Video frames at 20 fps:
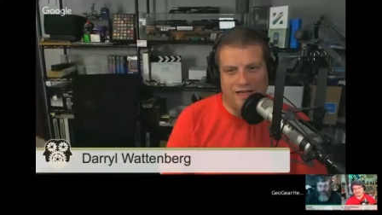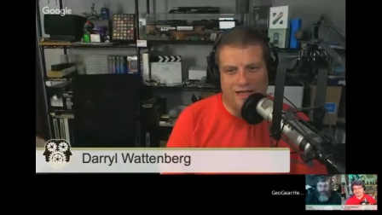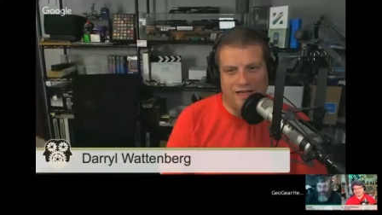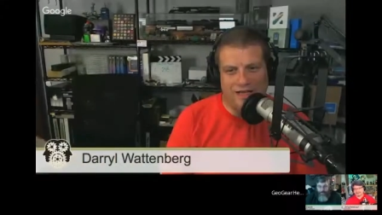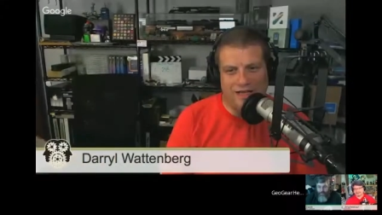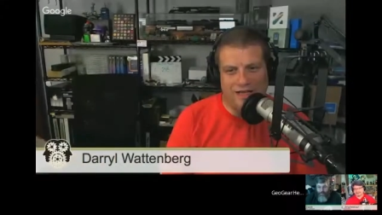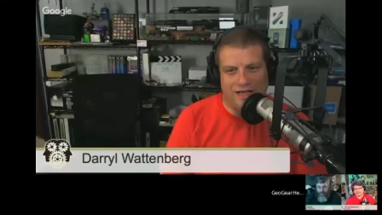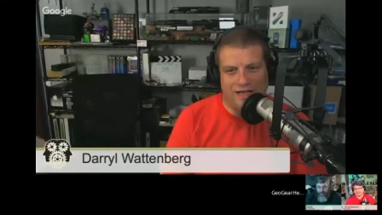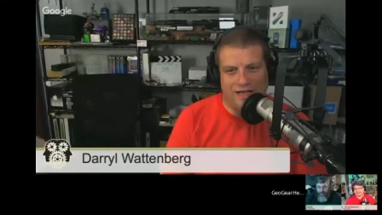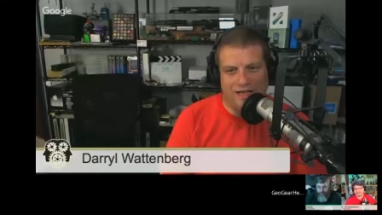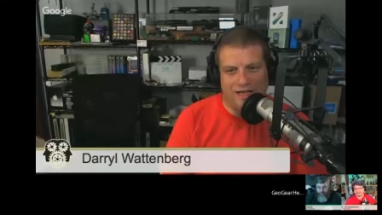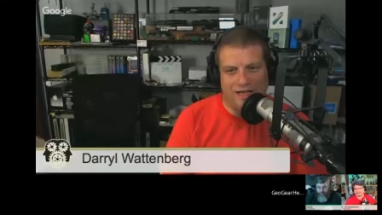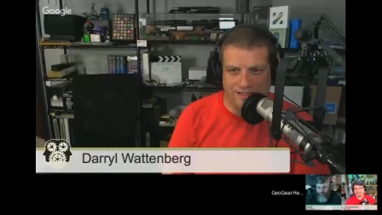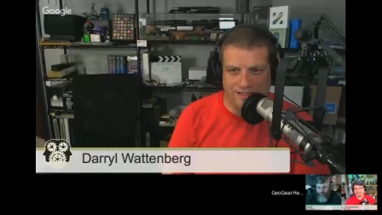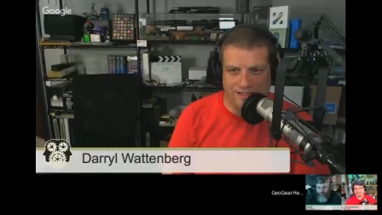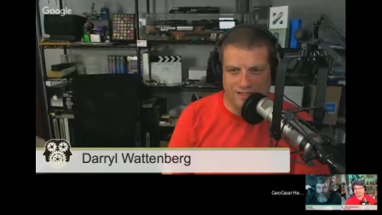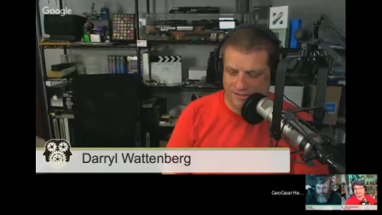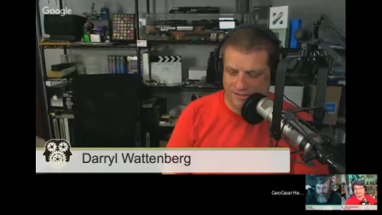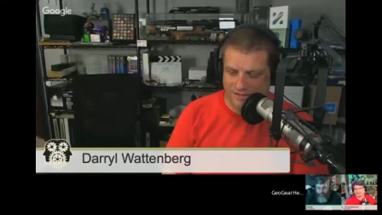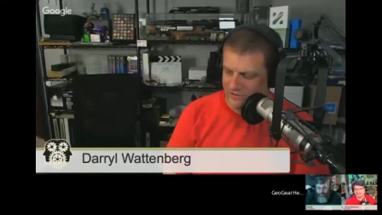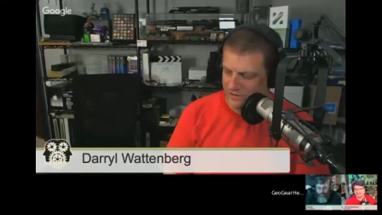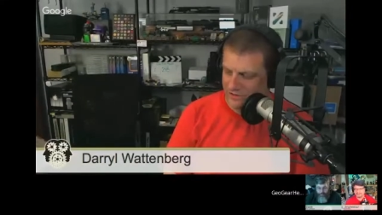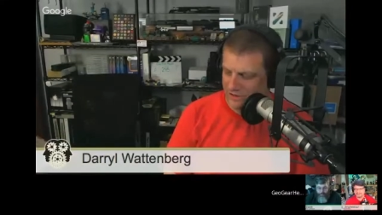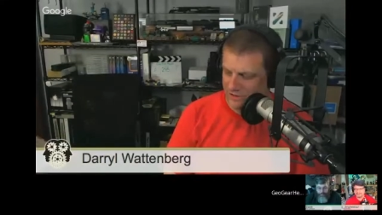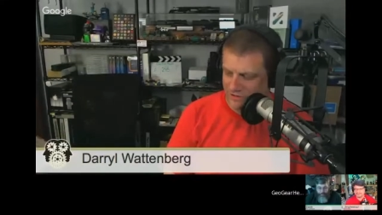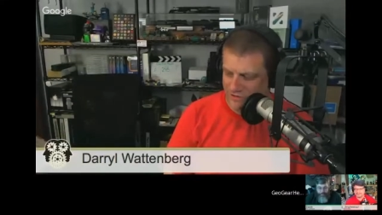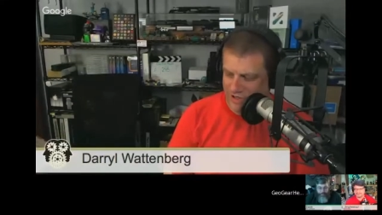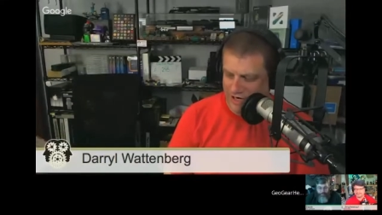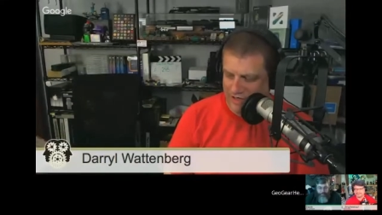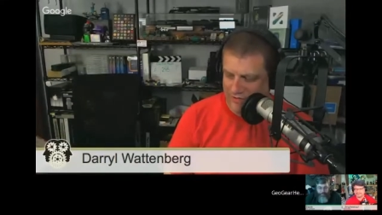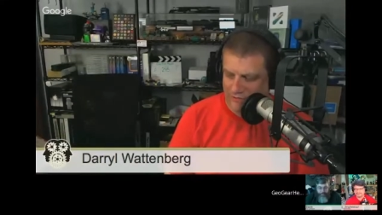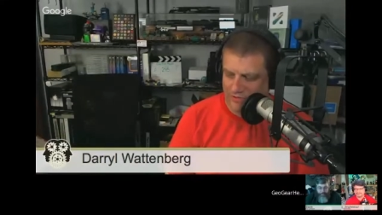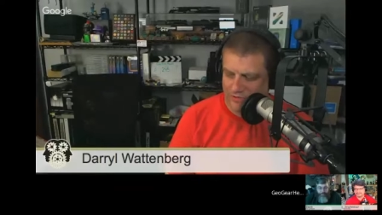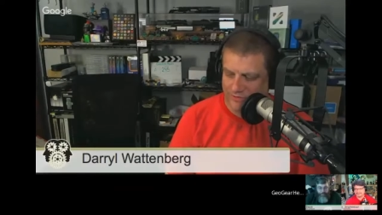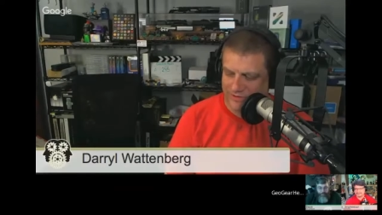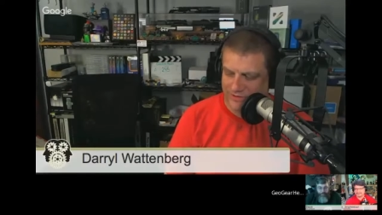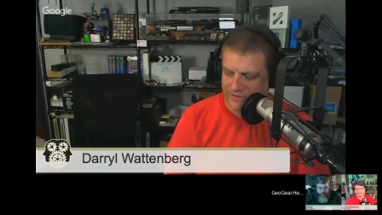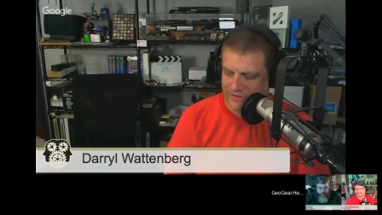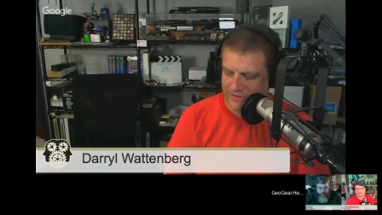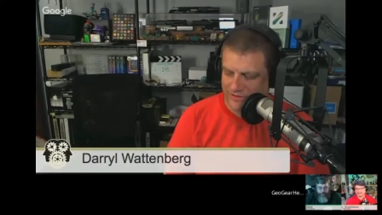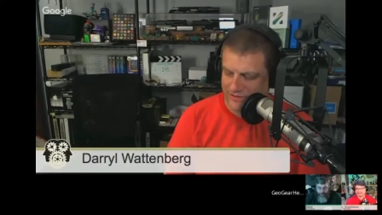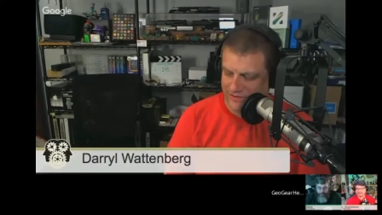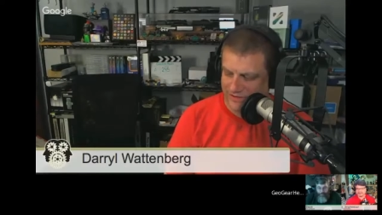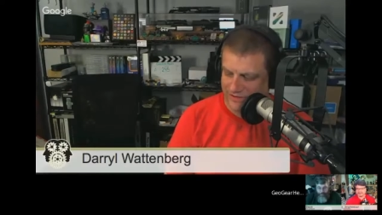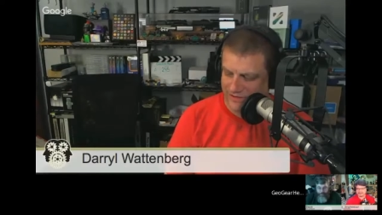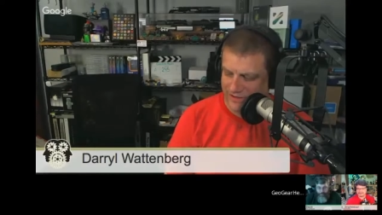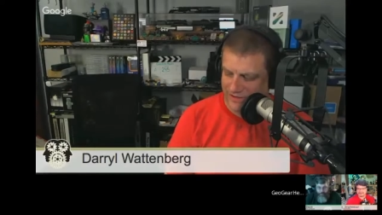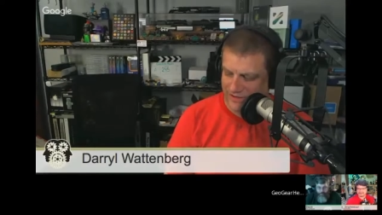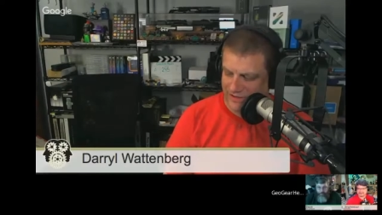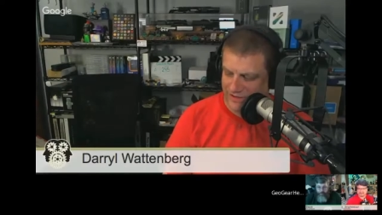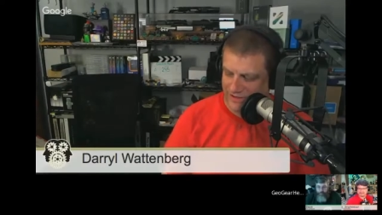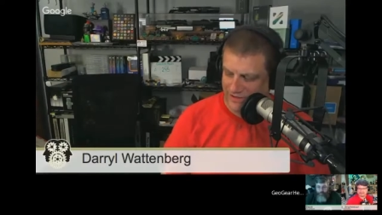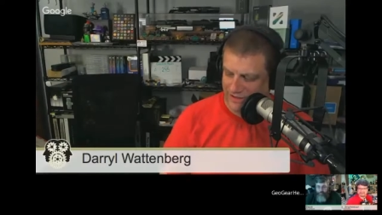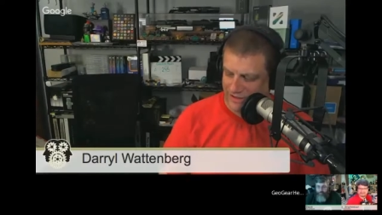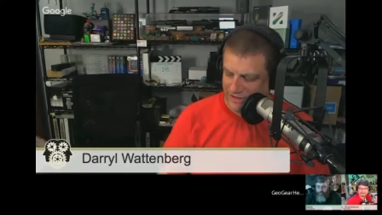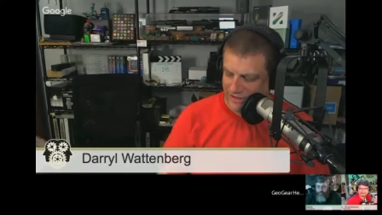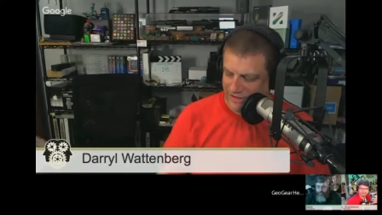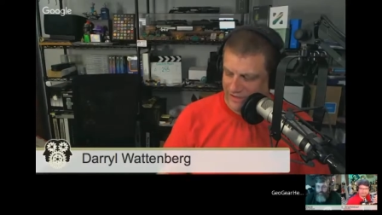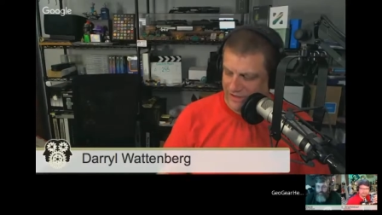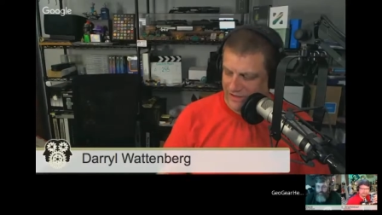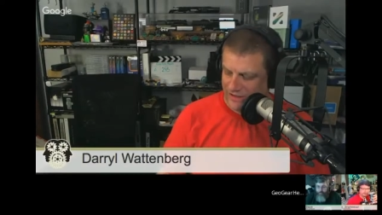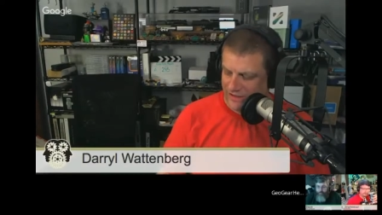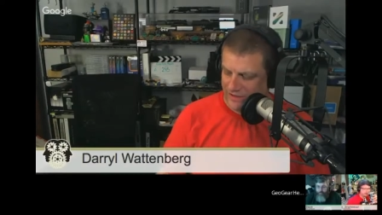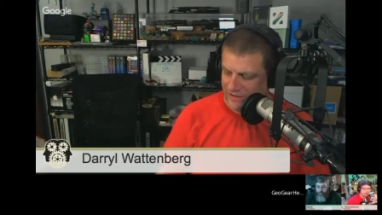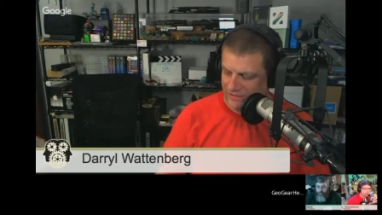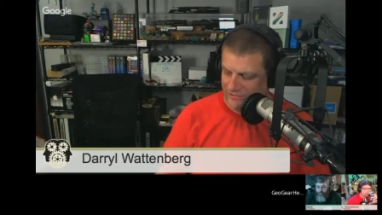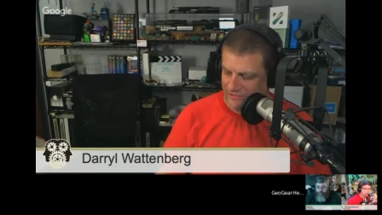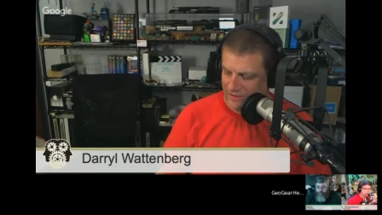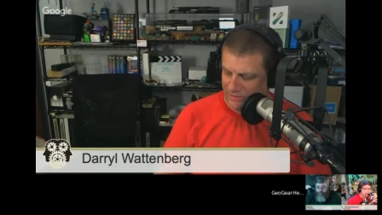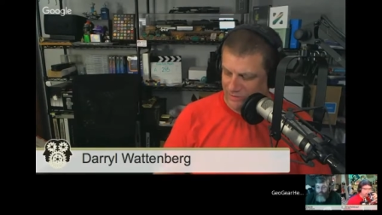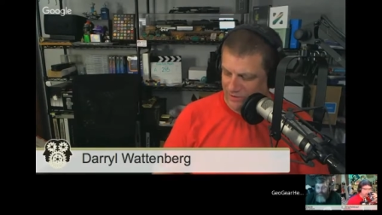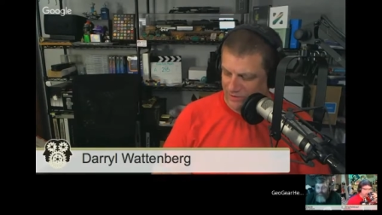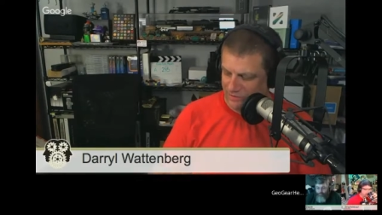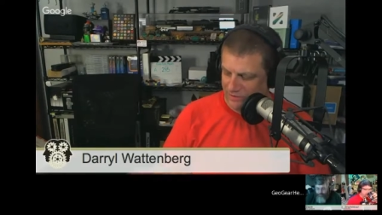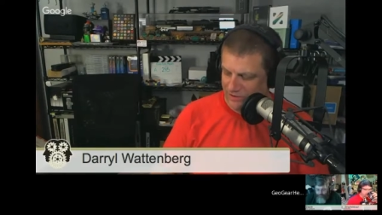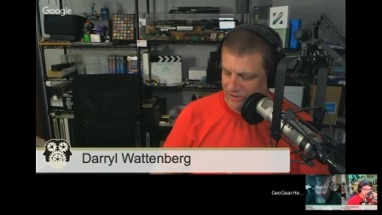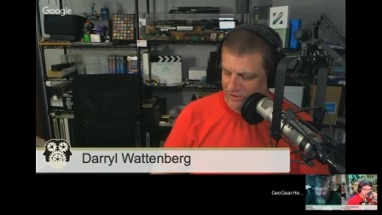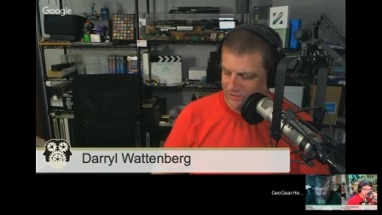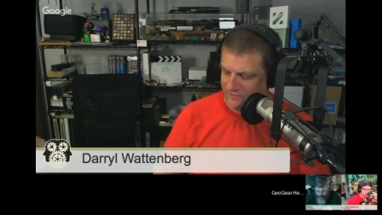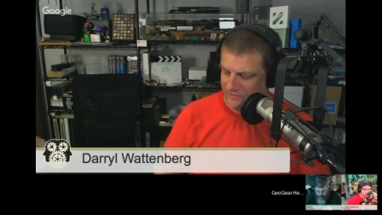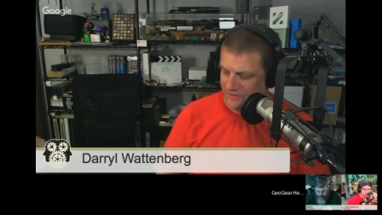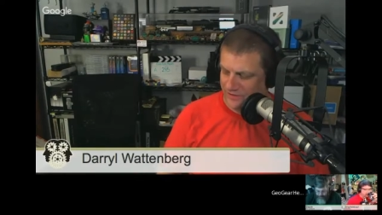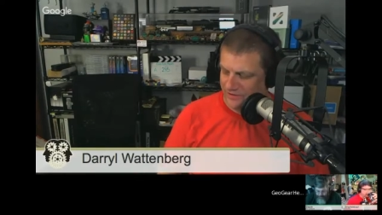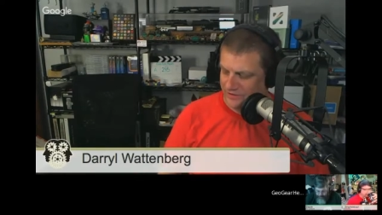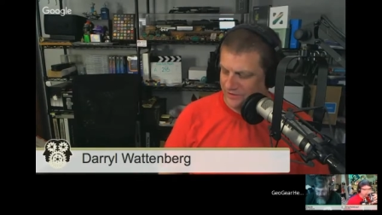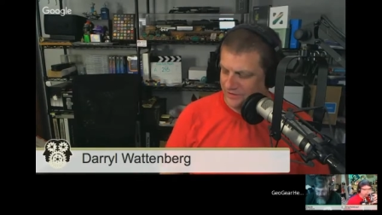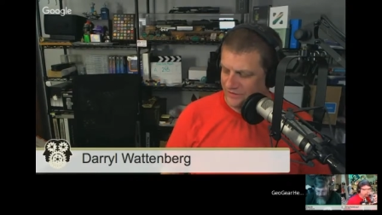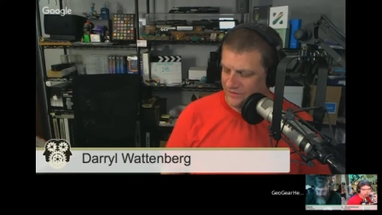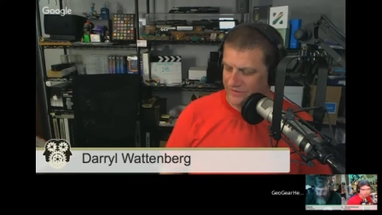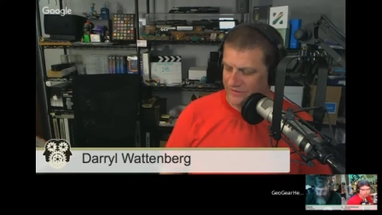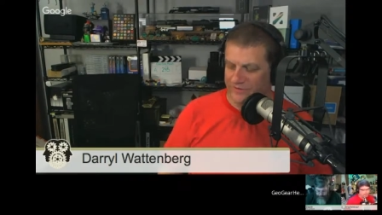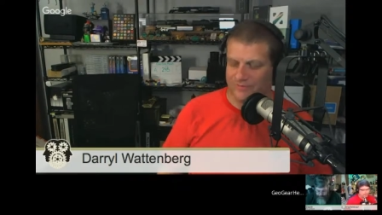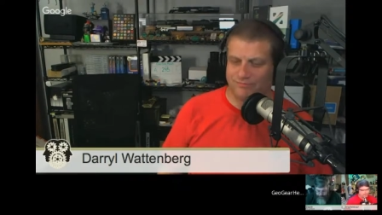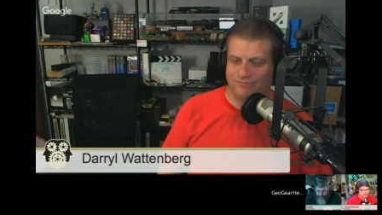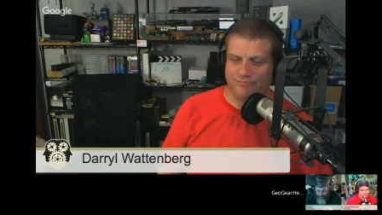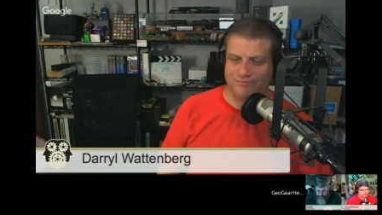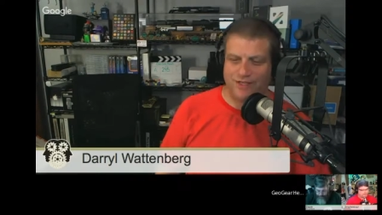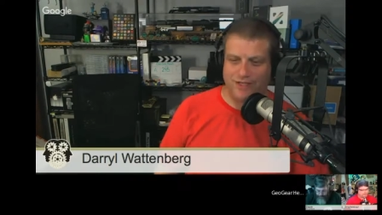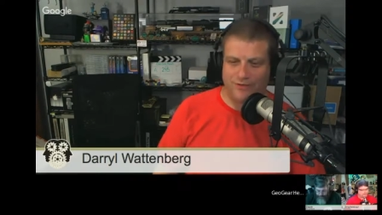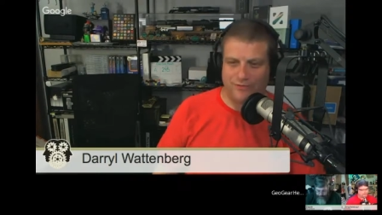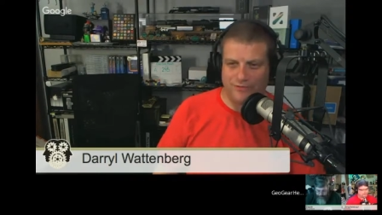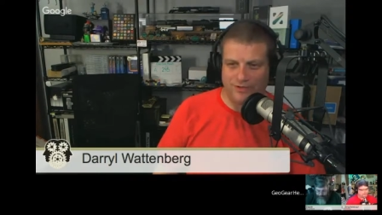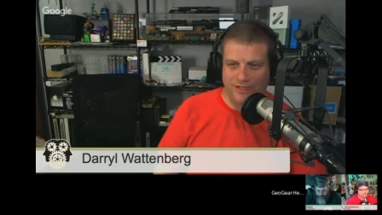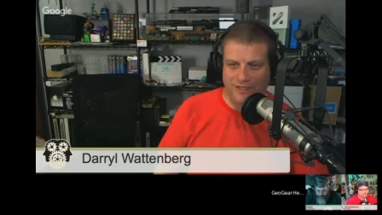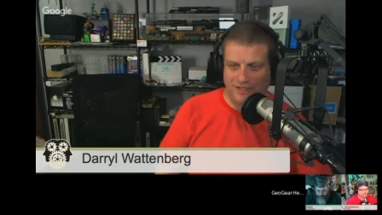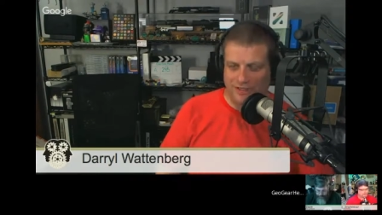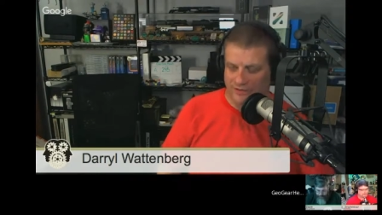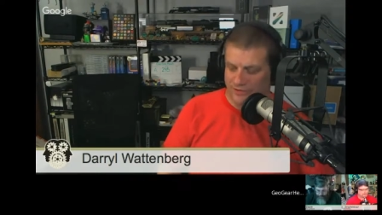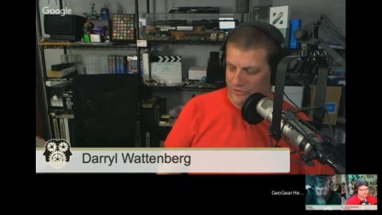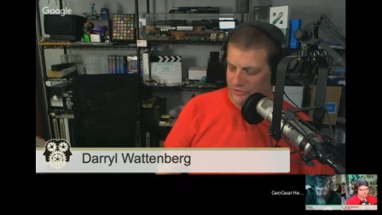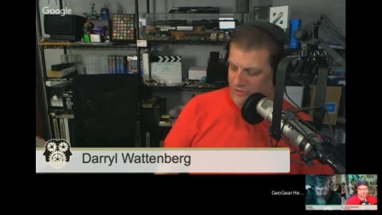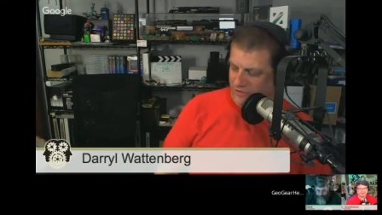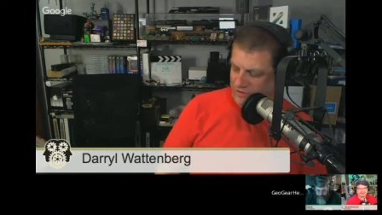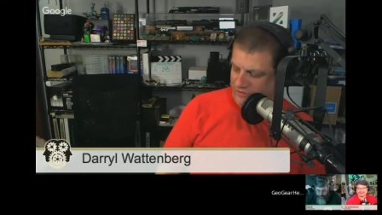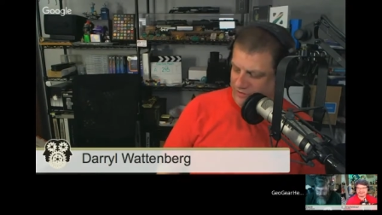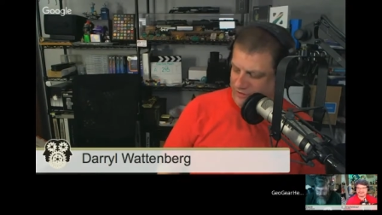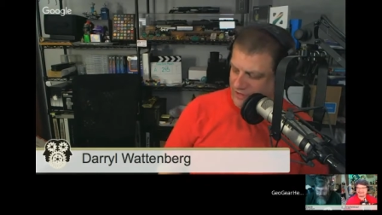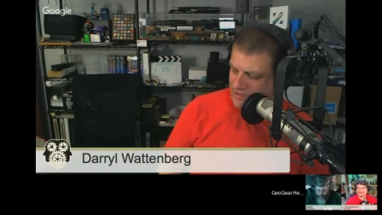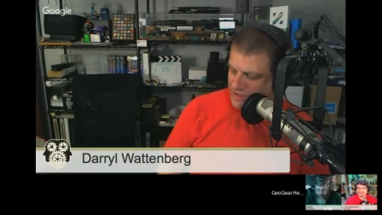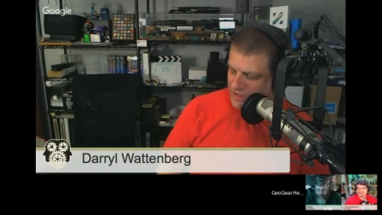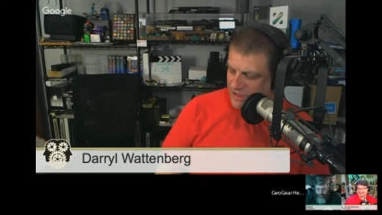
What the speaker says: in the chat room is saying, I'm going to paraphrase because I don't want to get into all of it,